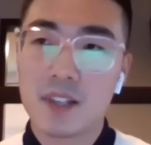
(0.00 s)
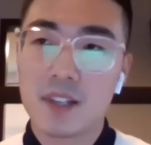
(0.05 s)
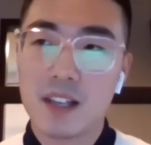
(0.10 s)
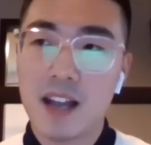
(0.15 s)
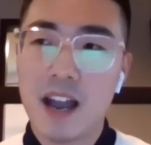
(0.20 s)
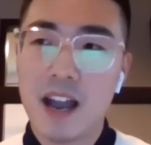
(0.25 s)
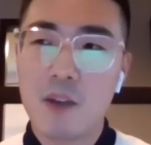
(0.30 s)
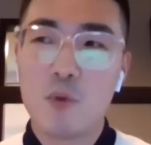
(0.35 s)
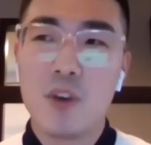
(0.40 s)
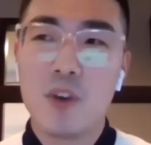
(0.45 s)

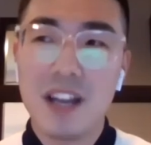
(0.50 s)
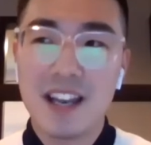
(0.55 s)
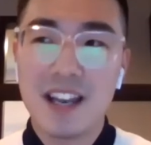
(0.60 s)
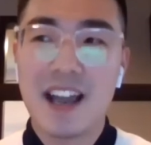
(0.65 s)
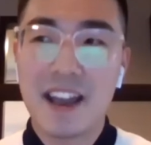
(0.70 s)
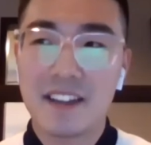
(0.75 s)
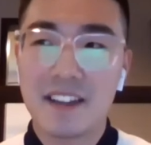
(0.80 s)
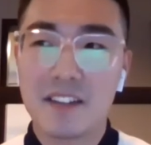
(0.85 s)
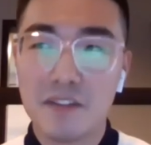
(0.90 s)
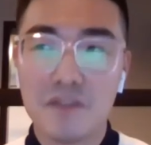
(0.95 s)
I really
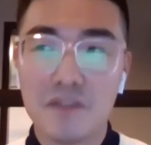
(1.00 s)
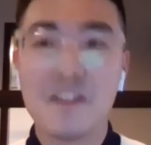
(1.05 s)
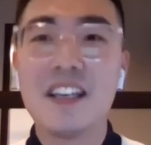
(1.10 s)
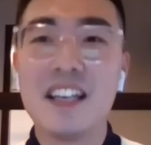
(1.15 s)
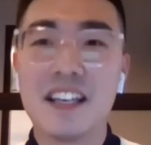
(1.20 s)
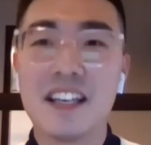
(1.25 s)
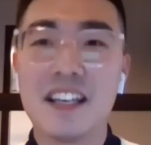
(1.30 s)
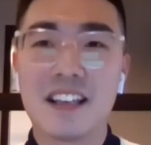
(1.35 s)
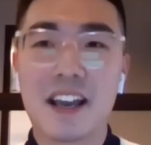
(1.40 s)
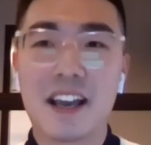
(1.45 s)
like the
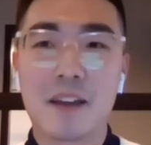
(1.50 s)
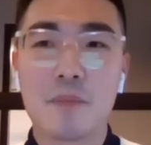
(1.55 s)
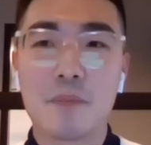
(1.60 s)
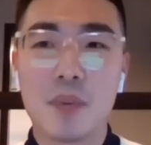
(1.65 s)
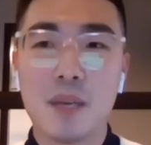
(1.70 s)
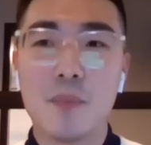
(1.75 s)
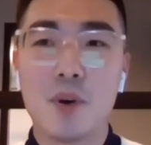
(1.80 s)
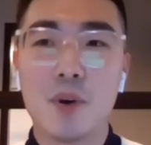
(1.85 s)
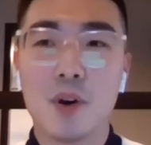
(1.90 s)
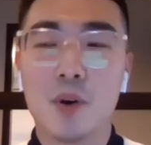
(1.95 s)
feeling like
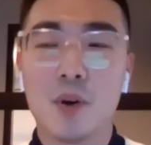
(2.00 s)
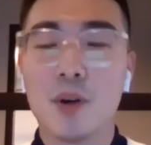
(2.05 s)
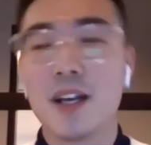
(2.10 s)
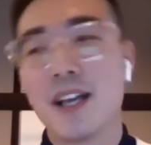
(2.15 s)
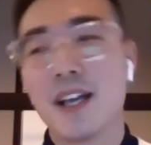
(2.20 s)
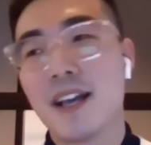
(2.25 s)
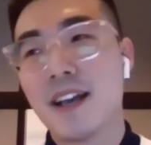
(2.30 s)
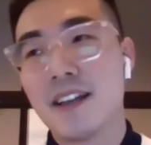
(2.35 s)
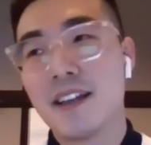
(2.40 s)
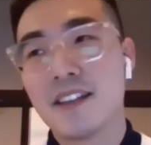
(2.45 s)
people
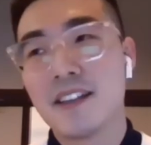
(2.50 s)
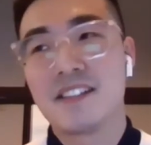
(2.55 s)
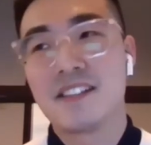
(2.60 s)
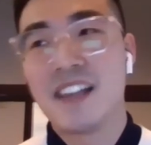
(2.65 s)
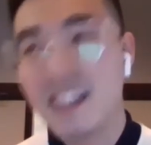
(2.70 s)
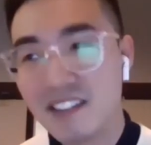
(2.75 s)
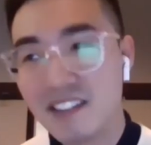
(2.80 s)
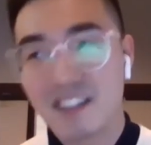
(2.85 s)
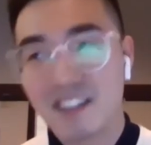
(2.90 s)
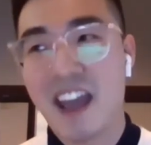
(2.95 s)

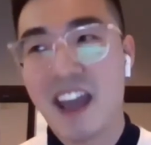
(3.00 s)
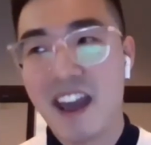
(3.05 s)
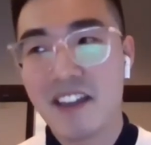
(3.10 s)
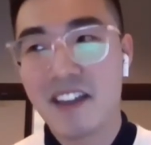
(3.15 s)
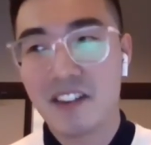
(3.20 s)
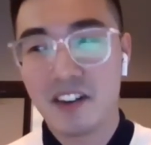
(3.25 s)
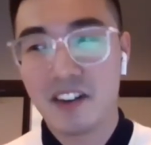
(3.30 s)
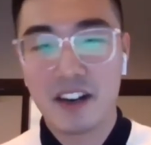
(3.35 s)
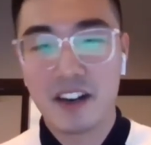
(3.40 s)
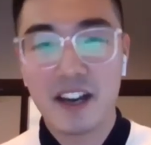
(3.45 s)
stay
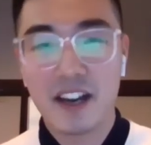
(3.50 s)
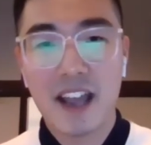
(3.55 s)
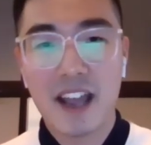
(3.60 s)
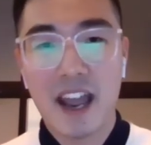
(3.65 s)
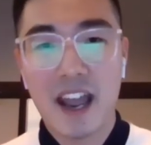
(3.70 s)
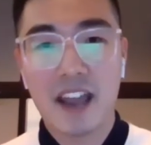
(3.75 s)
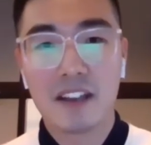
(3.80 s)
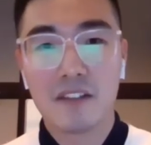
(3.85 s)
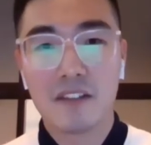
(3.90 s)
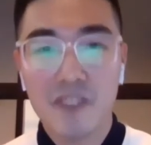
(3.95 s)
together
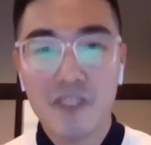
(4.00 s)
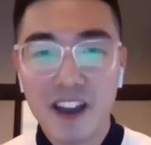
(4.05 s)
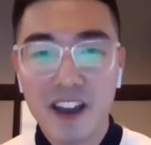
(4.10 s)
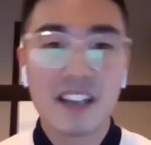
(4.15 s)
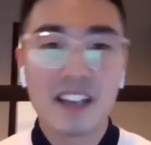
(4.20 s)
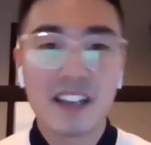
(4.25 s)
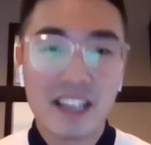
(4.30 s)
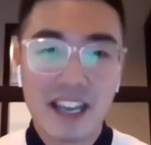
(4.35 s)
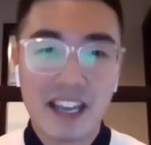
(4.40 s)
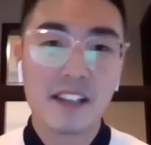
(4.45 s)
and fight
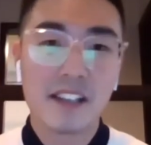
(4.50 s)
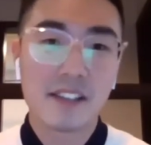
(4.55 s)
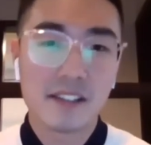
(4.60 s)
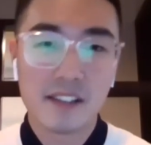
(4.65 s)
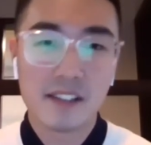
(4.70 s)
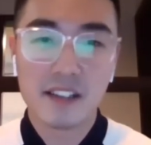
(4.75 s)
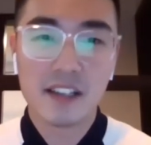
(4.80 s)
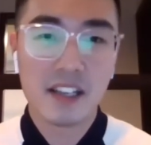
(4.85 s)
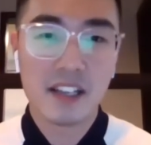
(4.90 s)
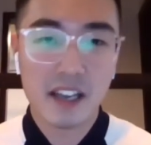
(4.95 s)

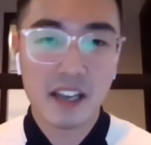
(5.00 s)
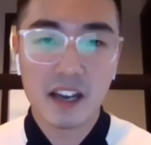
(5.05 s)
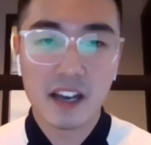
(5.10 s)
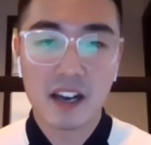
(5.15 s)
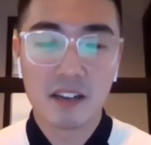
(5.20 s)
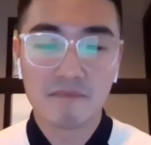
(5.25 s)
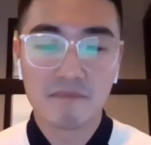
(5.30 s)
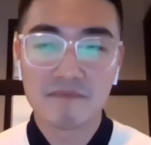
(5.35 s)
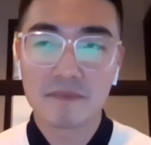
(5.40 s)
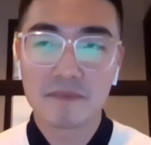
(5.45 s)
against the
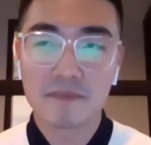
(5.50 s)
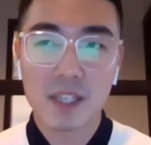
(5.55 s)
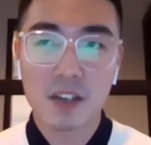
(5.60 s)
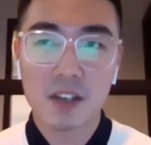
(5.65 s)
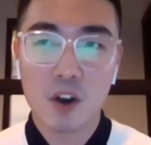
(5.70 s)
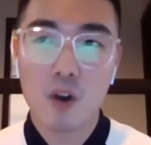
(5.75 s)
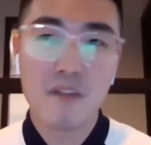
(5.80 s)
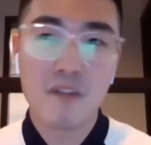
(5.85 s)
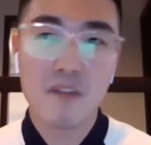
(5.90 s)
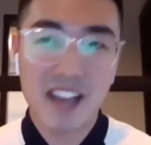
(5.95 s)

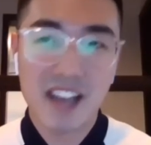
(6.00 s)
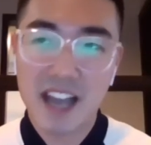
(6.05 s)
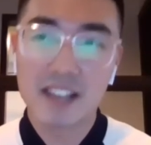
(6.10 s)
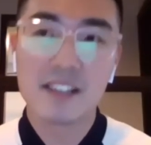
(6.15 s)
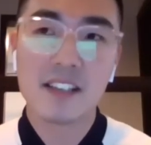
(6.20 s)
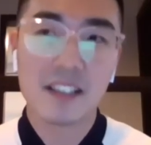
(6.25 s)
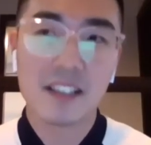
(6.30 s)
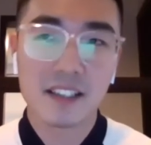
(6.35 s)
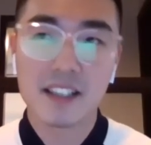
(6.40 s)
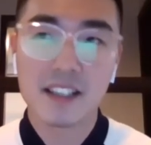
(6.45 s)

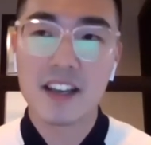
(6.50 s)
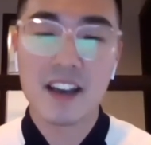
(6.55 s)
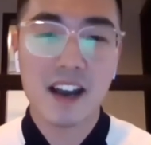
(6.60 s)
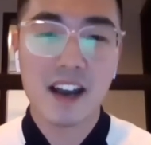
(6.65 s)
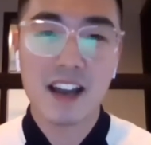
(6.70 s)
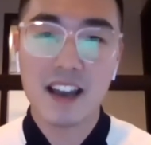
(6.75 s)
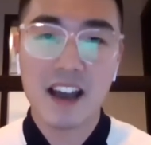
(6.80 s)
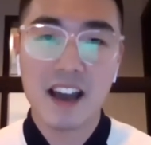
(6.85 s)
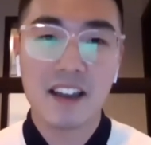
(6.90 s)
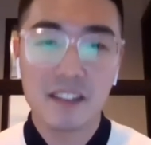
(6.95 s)
COVID-19. Yeah,
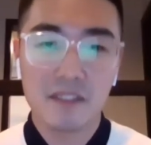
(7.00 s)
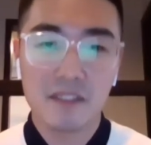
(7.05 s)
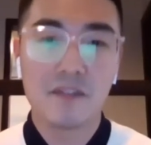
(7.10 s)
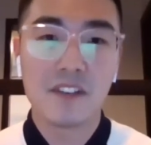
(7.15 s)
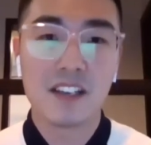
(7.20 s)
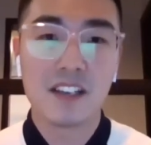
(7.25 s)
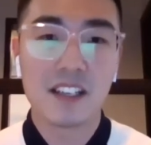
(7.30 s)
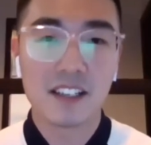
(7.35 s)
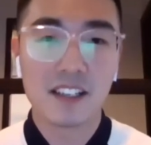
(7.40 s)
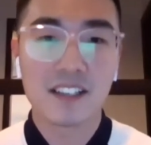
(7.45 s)
I like the
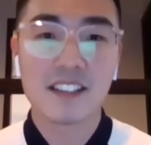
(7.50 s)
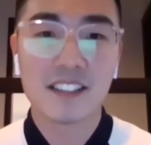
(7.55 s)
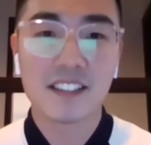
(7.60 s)
feeling.